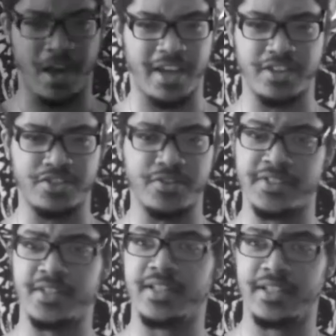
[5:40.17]
I guess you could
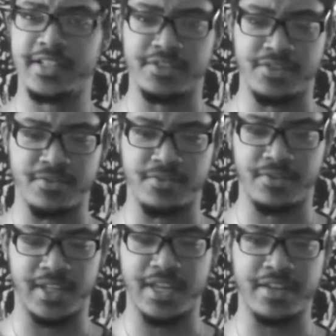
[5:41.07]
say late
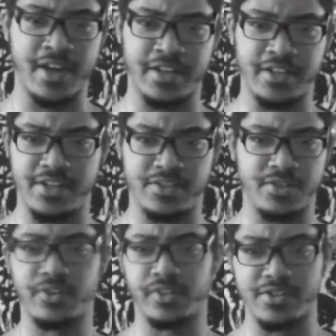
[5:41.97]
90s,
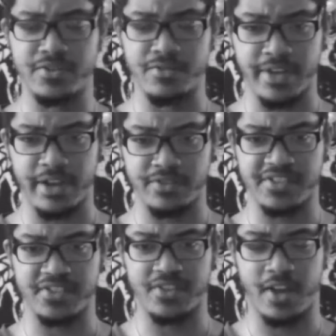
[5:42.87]
early
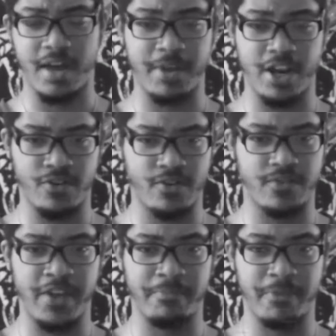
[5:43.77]
2000s era of
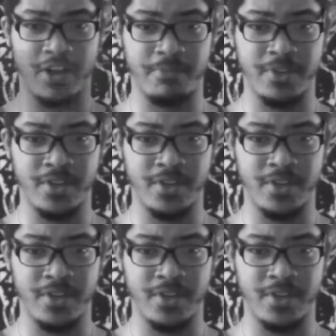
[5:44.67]
hip-hop.